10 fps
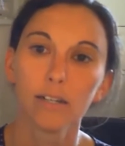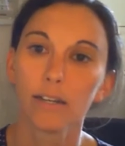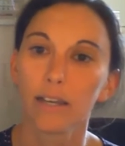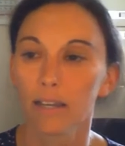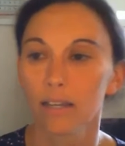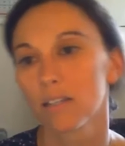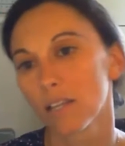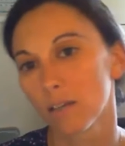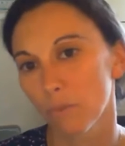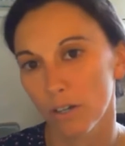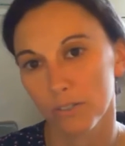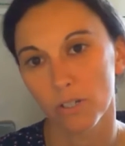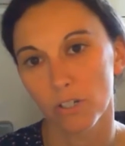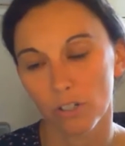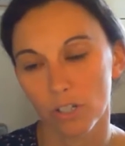And then we're also
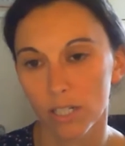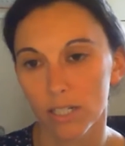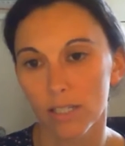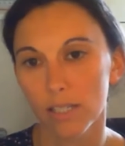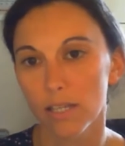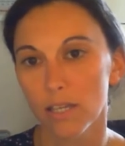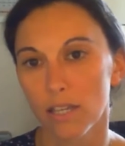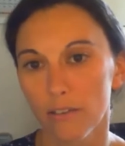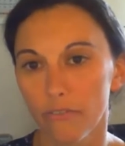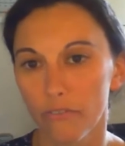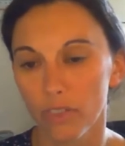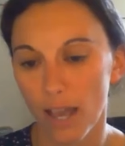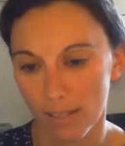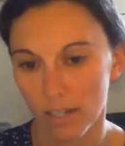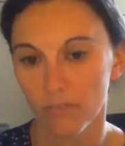interested in seeing if
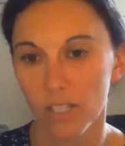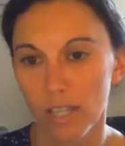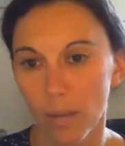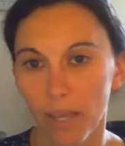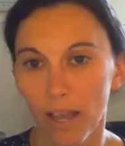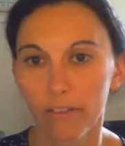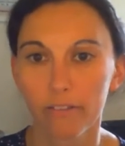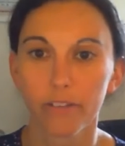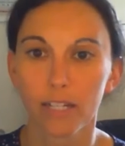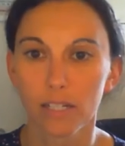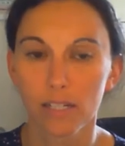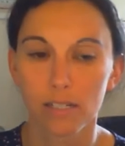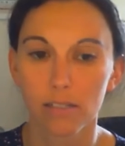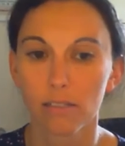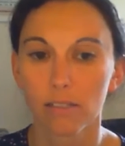that stuff that's coming out of the vent
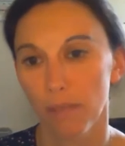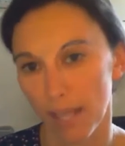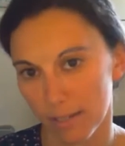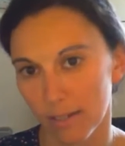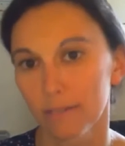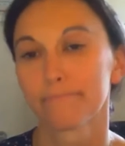is plastic.